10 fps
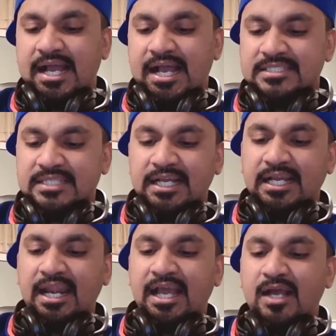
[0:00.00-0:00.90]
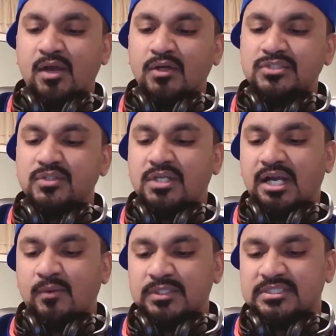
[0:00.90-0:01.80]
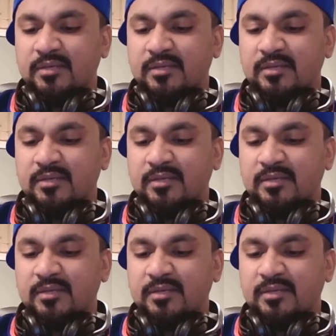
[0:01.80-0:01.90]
Asangla Ozukam, what's